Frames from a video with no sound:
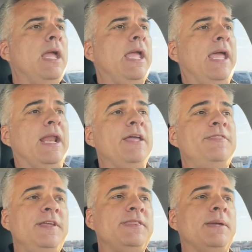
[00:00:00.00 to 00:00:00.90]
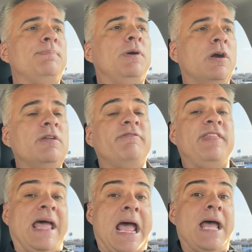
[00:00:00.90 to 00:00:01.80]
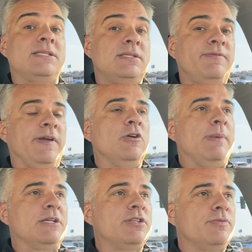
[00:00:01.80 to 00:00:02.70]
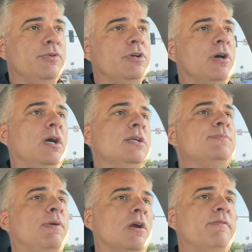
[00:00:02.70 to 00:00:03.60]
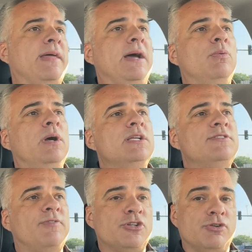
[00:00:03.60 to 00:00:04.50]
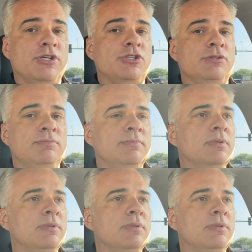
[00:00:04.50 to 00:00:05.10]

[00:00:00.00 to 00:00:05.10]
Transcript: And I think that part of that, if I go back to the root cause, part of that was frustration